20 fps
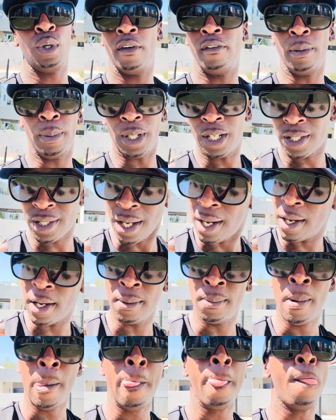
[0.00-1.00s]
never be the
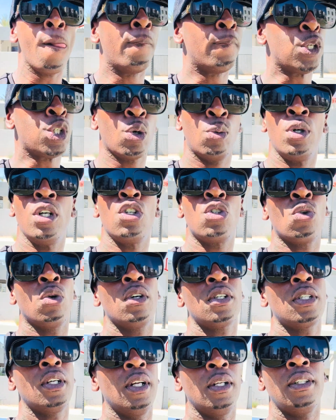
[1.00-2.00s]
same. So when it's
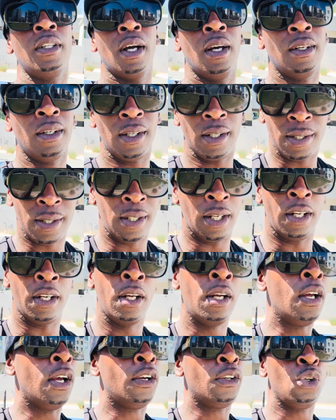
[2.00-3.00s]
all said and done, listen,
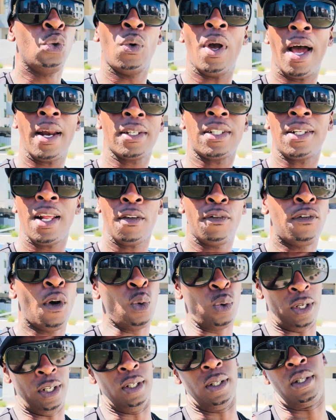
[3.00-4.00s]
you got to stay
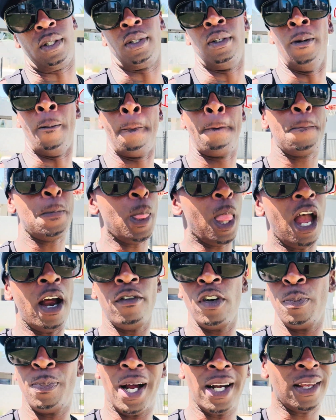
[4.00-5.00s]
focused.
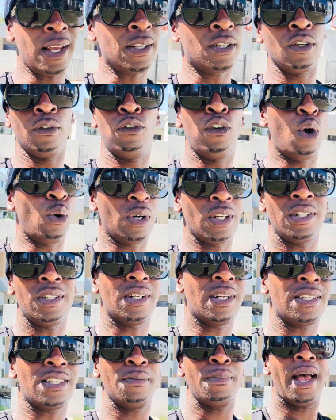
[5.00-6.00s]
Everybody has to focus. It
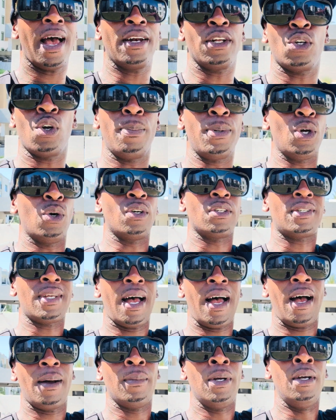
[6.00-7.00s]
doesn't matter. You could be on
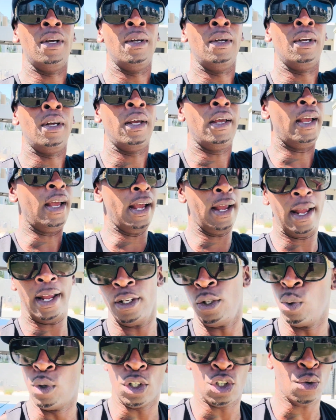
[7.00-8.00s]
top
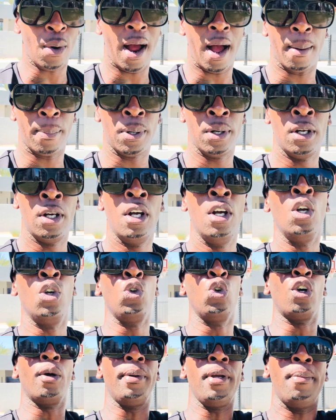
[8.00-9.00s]
and you could drop.
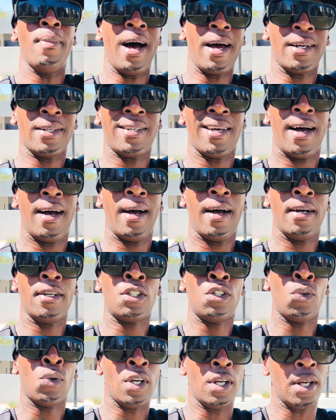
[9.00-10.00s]
You could be
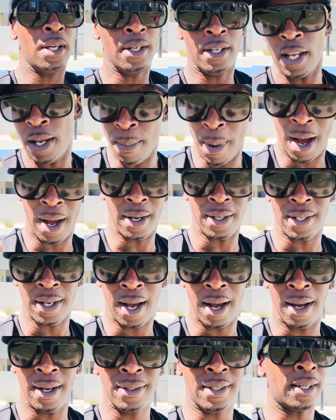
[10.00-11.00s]
monetized, you could get
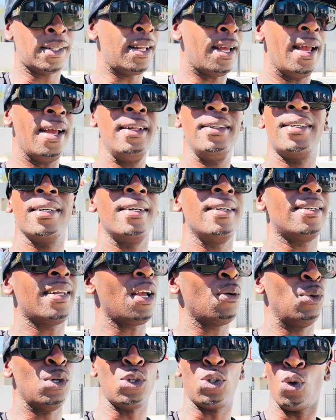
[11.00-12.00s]
demonetized. At the end of the
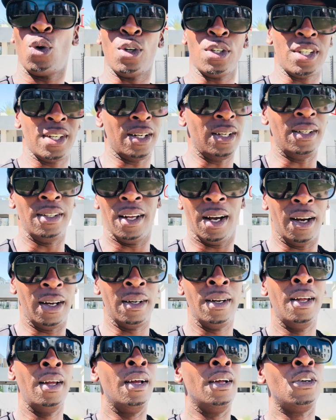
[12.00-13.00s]
day, when it's all said and done,
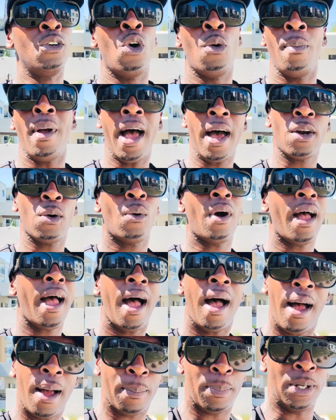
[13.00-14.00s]
no matter what
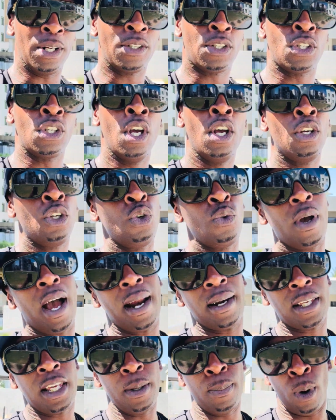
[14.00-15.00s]
happens, you got
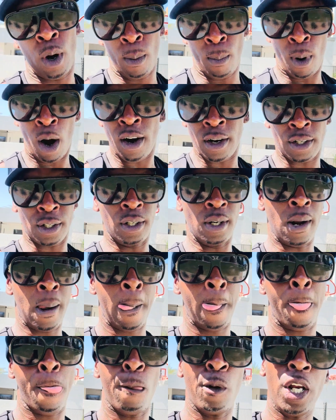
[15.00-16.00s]
to keep on marching.
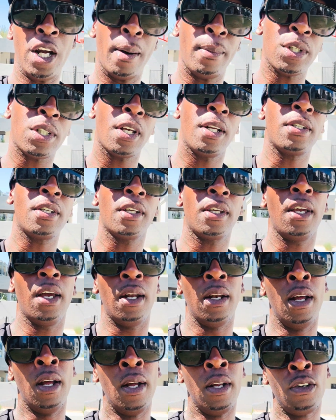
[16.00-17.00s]
And I'm going to say this
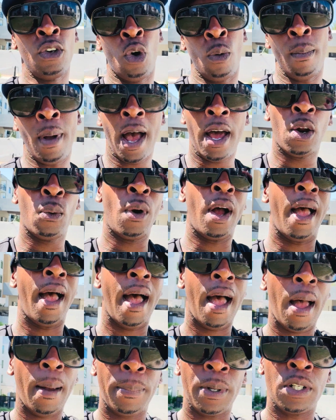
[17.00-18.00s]
again, no matter what
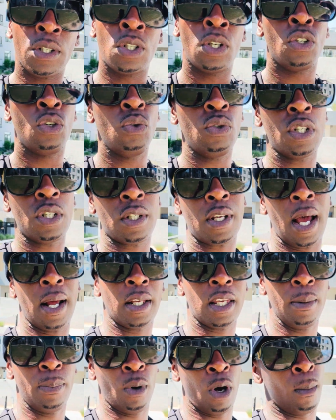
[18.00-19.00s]
happens, you just got to
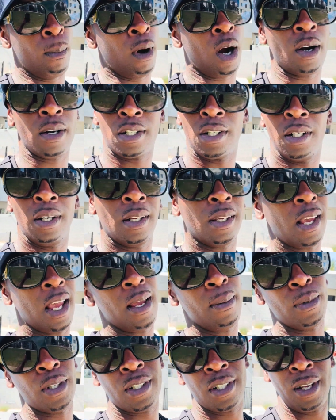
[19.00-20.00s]
keep on marching. The
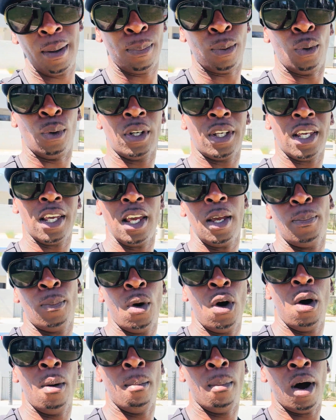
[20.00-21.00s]
game is simple. Keep
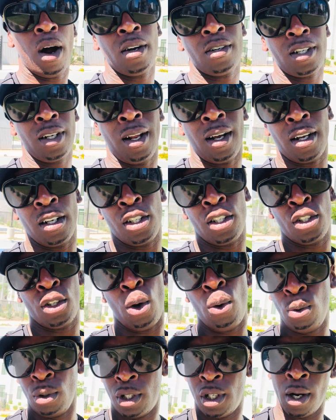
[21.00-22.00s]
on marching like a
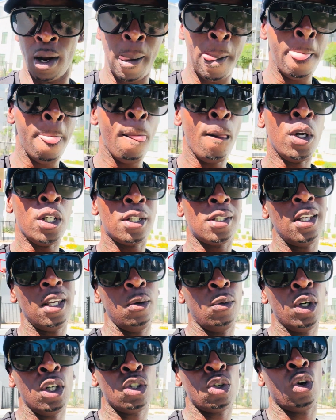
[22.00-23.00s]
soldier. See,
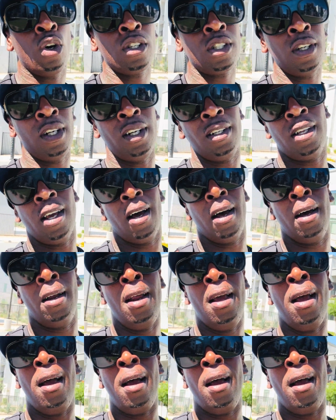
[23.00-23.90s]
when it's all said and done,